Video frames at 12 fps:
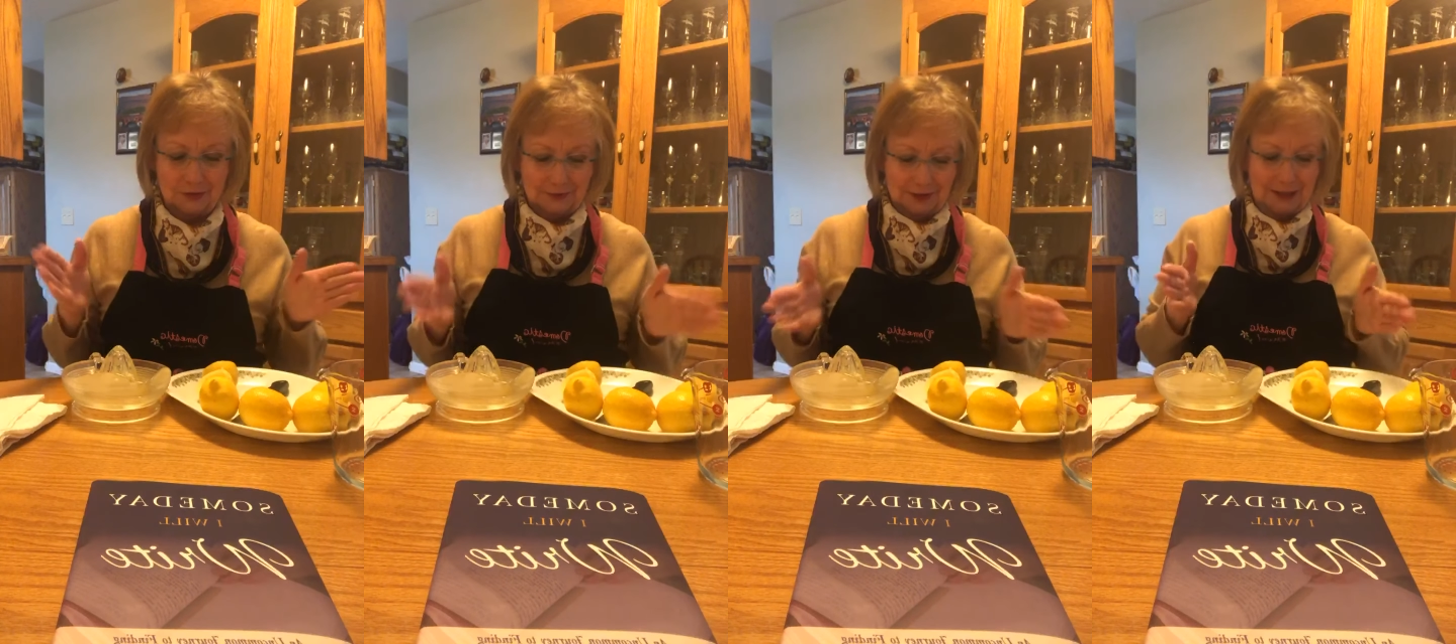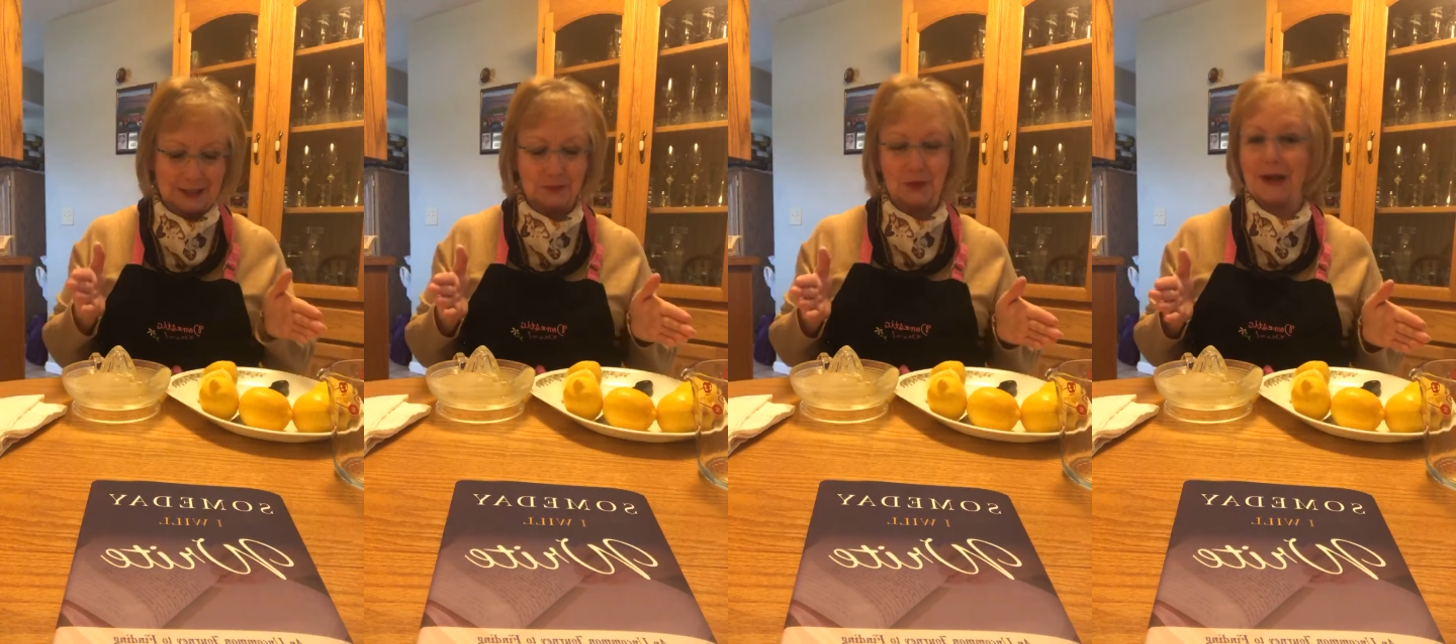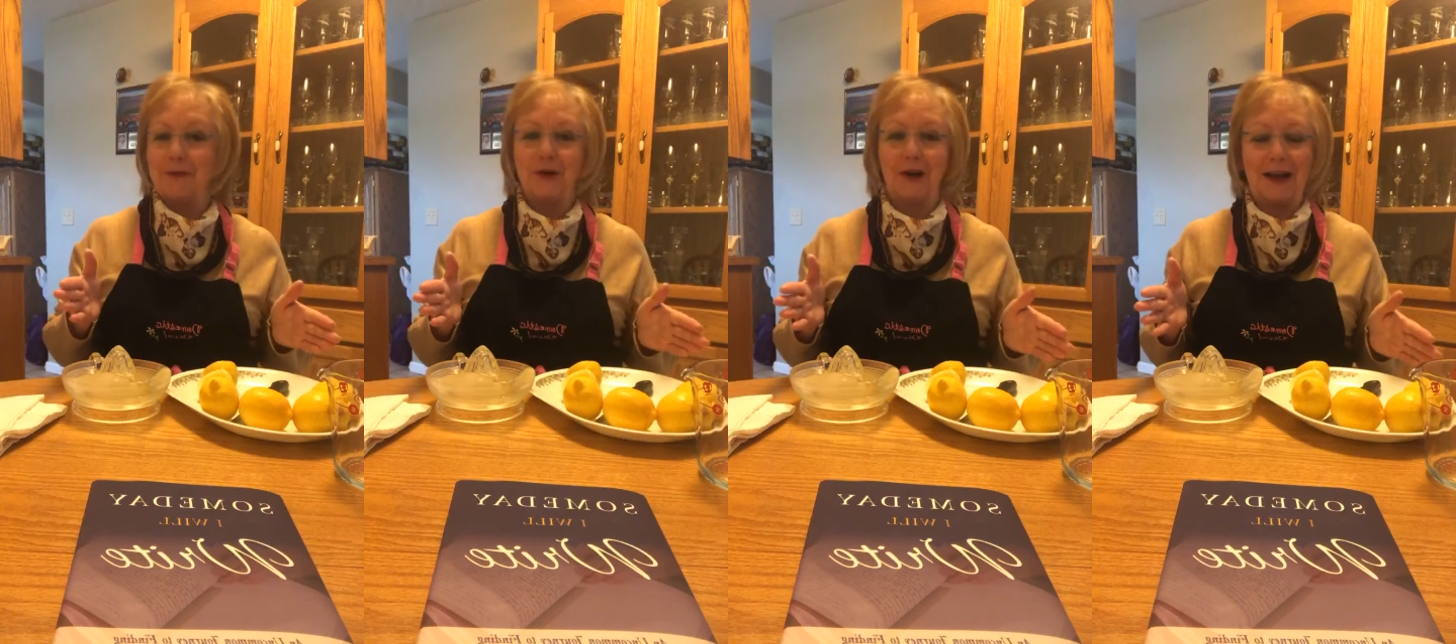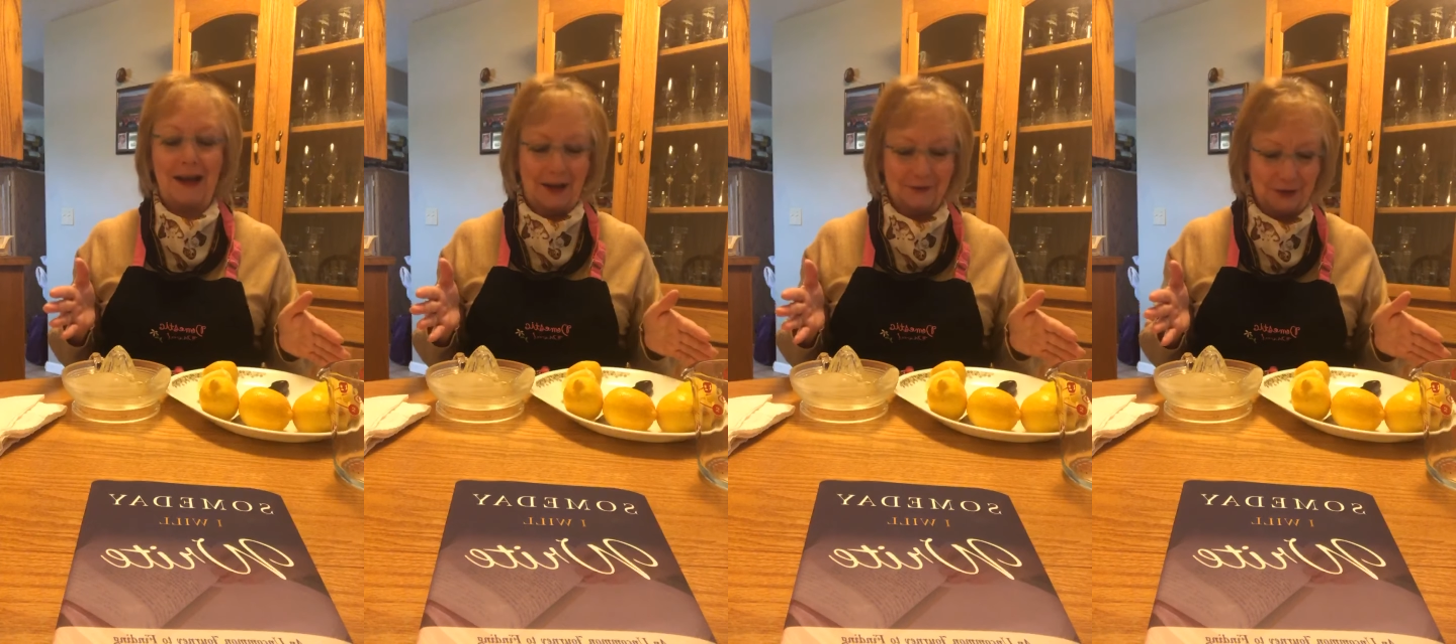explain what I
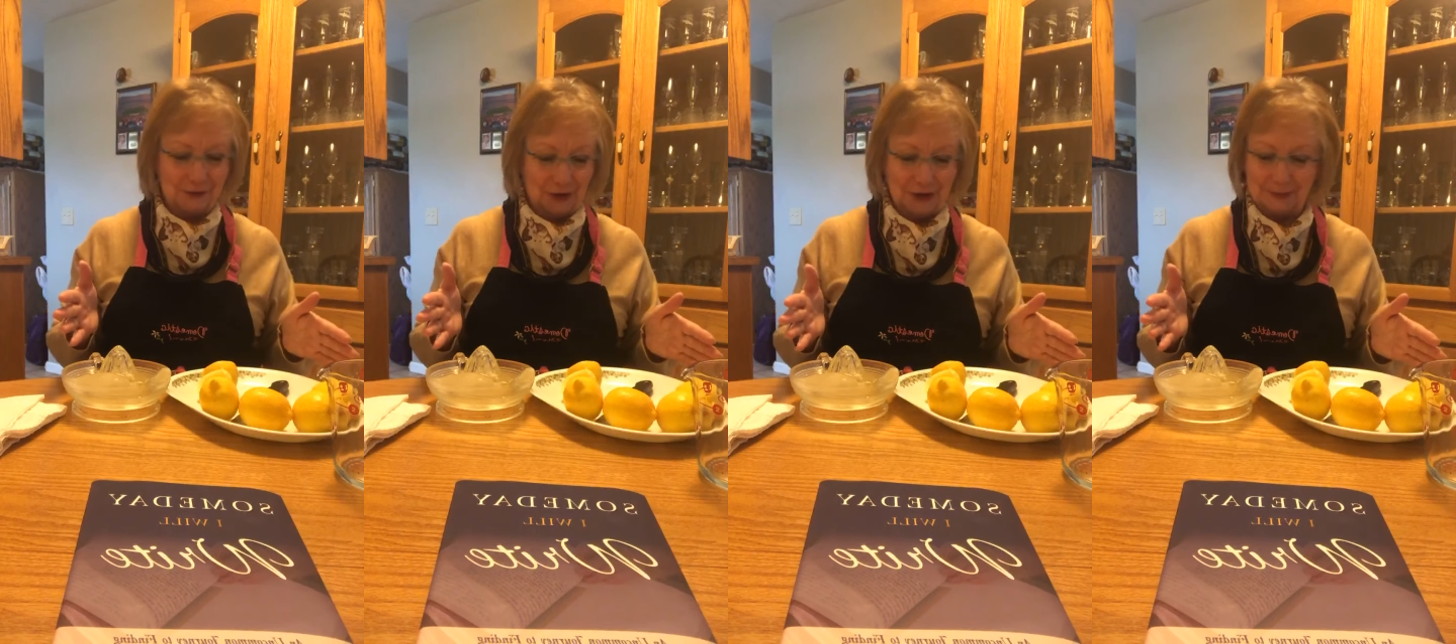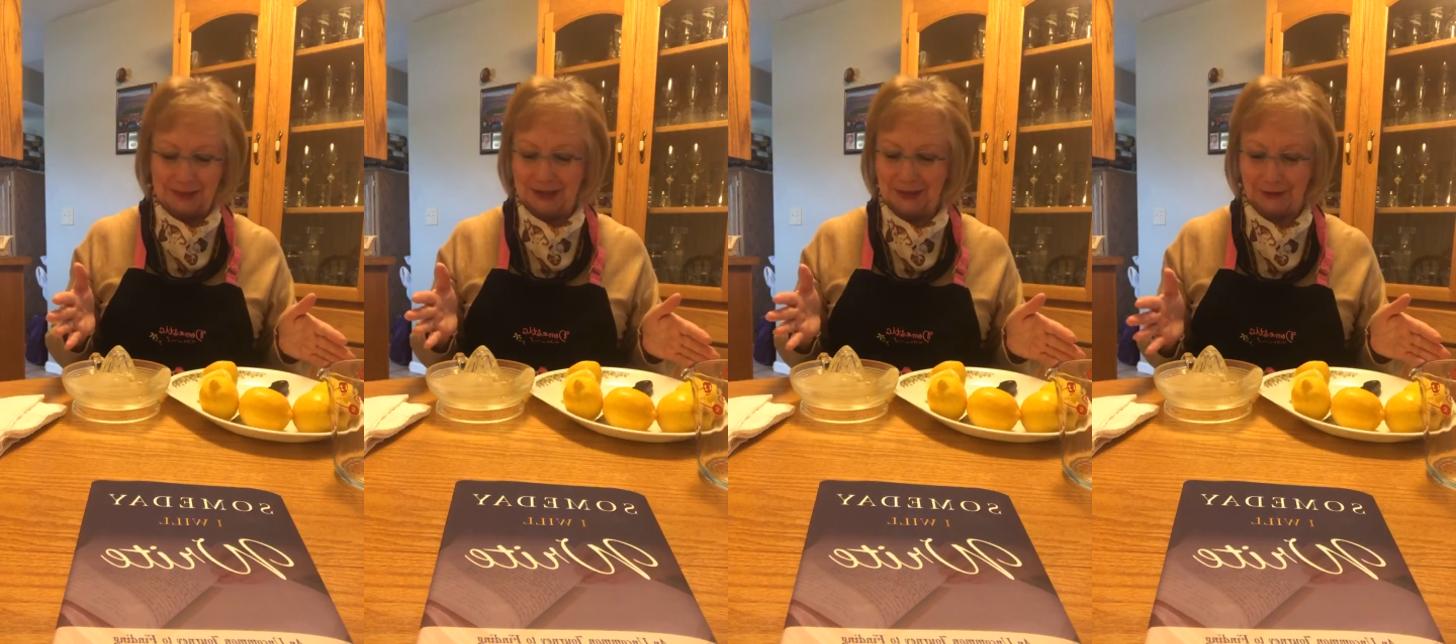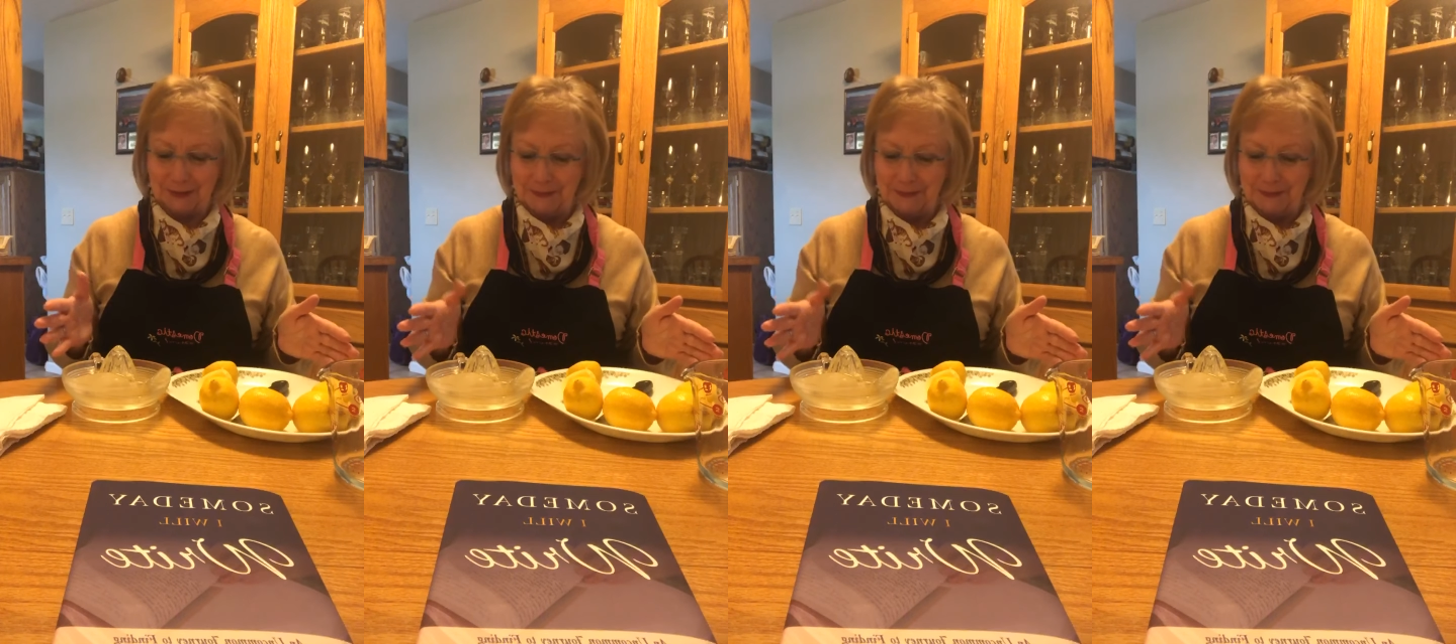have in front of me here.